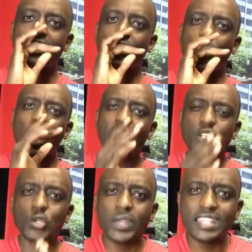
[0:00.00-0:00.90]
Why
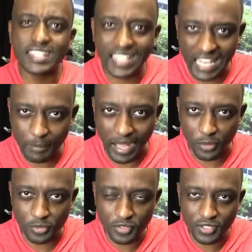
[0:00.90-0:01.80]
do we need
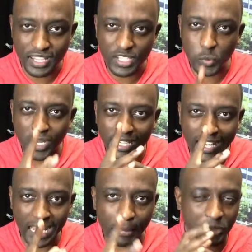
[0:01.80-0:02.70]
Clubhouse? Here's what
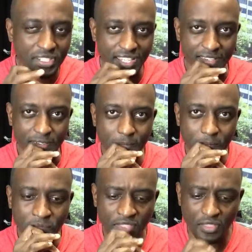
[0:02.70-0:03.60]
Clubhouse did.
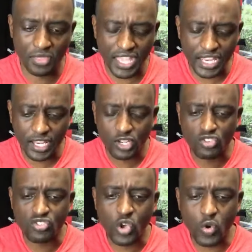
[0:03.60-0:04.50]
They
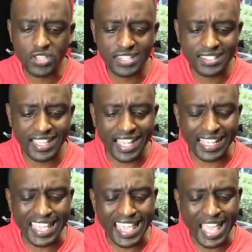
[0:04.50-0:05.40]
noticed a
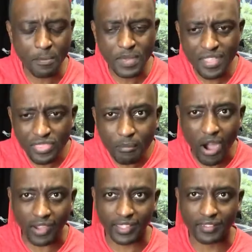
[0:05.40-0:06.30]
gap in the
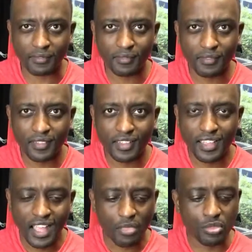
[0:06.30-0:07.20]
market,
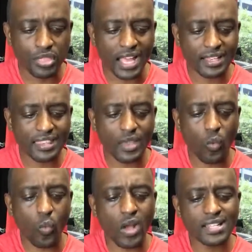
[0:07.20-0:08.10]
that there
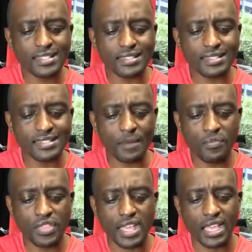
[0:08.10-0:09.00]
wasn't
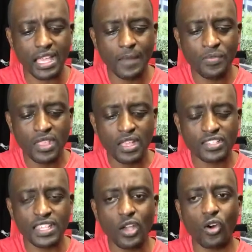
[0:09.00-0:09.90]
something.
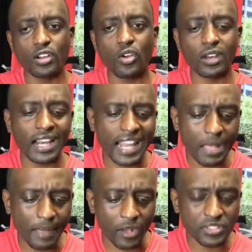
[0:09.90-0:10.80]
See, on
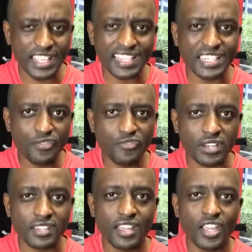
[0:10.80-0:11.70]
Clubhouse, they're
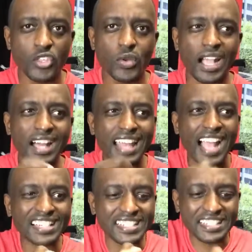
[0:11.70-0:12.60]
different. You can't
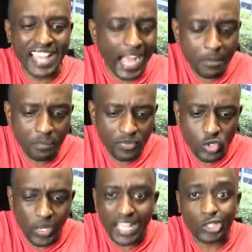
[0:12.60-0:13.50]
actually type,
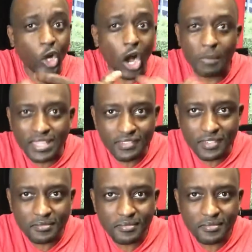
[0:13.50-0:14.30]
you can't comment.